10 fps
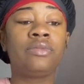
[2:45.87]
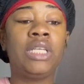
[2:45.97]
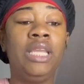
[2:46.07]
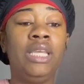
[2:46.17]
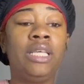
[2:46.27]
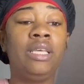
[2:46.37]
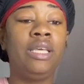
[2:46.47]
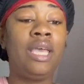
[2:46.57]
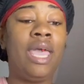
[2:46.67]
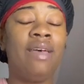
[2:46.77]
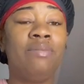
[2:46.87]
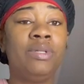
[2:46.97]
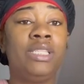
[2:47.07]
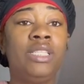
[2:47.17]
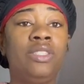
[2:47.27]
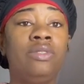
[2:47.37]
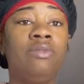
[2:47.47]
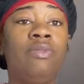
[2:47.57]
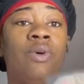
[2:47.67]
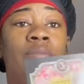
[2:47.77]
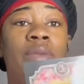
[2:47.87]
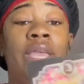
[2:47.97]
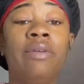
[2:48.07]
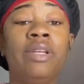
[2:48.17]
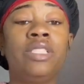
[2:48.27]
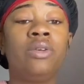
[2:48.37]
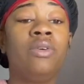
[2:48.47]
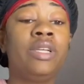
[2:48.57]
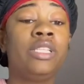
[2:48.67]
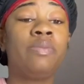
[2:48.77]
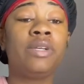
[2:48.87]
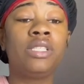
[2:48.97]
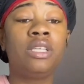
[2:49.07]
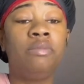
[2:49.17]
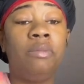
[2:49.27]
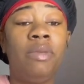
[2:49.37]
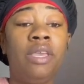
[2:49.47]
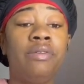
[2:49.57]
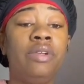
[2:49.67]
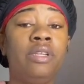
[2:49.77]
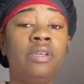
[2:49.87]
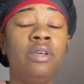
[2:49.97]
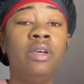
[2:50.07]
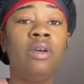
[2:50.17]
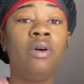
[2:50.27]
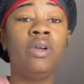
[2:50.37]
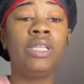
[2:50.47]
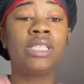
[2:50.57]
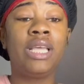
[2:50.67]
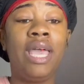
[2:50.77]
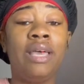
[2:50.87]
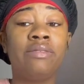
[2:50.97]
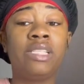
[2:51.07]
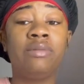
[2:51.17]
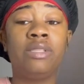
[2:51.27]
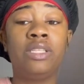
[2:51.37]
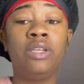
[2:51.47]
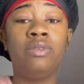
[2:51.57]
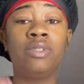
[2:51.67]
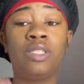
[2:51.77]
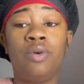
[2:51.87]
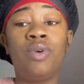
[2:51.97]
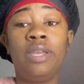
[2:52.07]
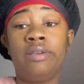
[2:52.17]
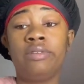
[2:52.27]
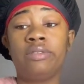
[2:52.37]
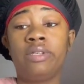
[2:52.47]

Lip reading: And it could have potential for a marriage, or this person could be married, or this could have something to do with someone else.